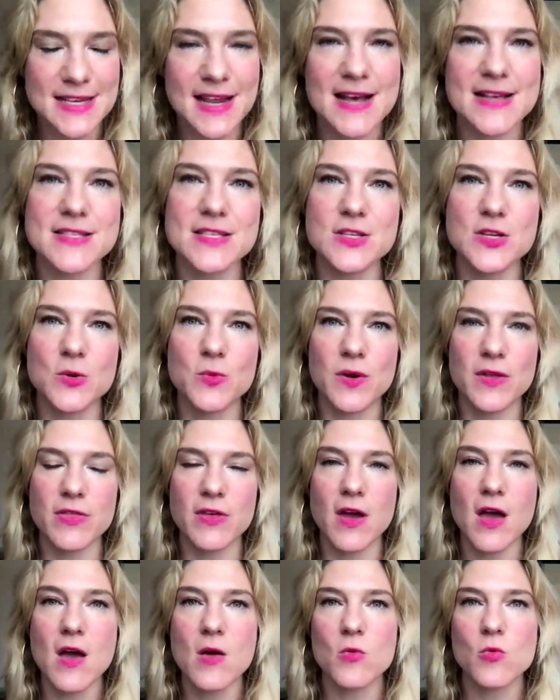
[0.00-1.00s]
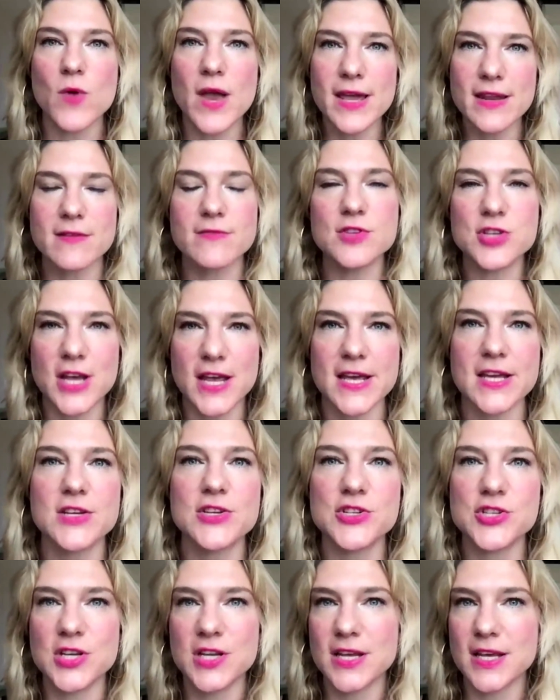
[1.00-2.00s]
It has to do with rate of
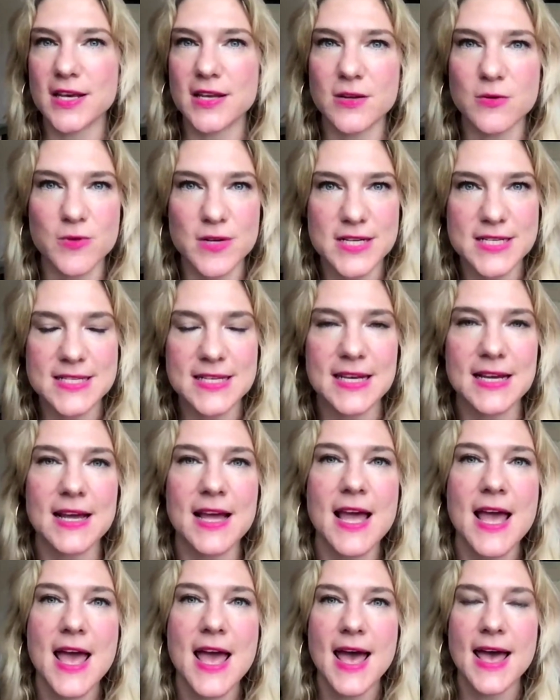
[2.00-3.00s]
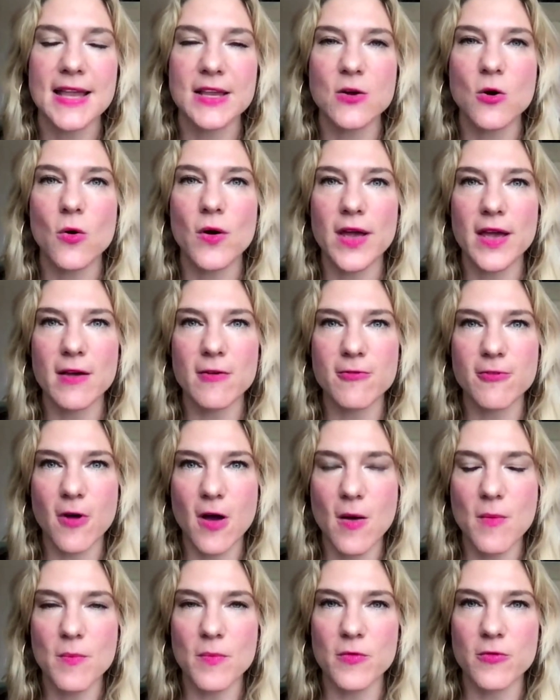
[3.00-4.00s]
change increasing and going
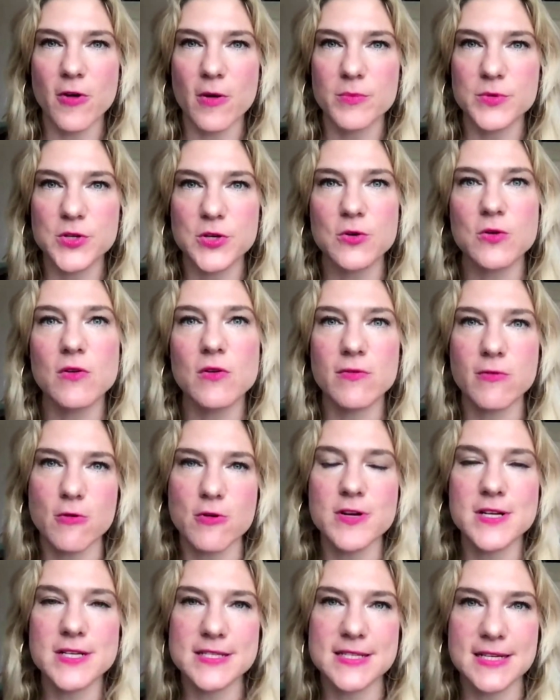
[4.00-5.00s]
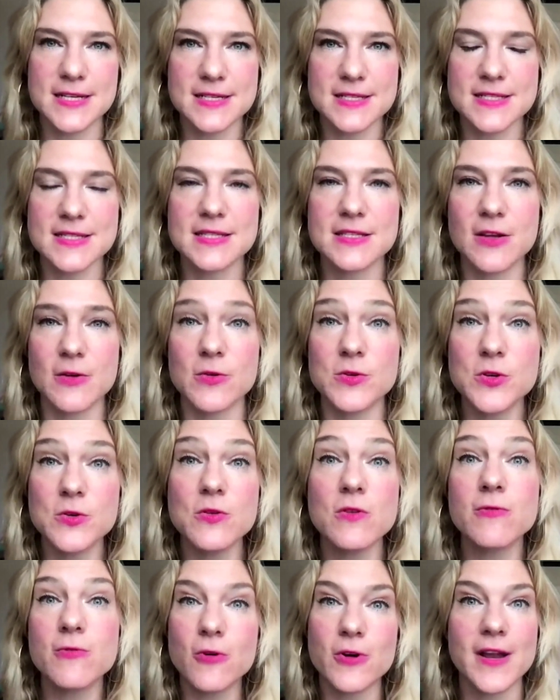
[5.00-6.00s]
from from two to four to six, you know,
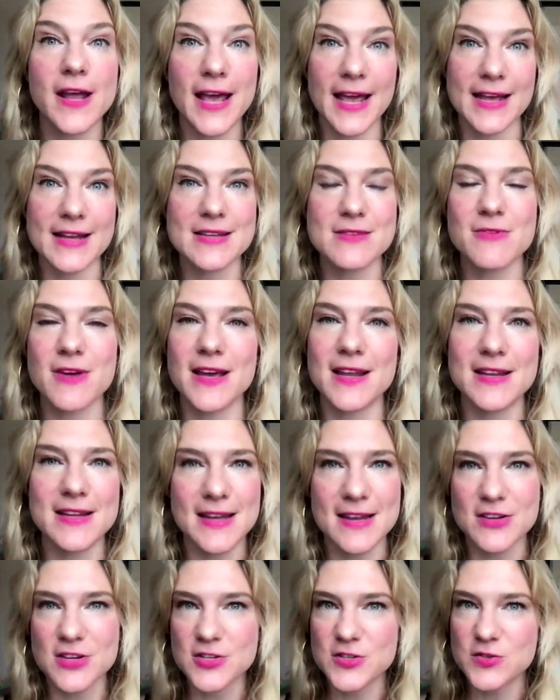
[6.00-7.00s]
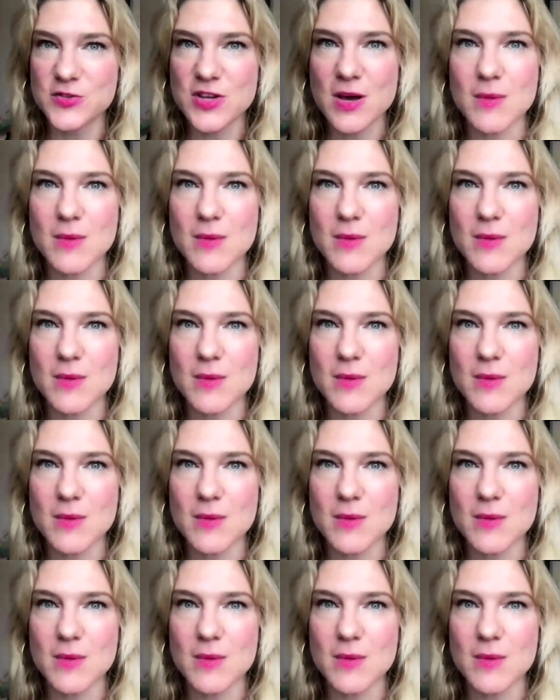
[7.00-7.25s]
two to four to eight, right? And, and just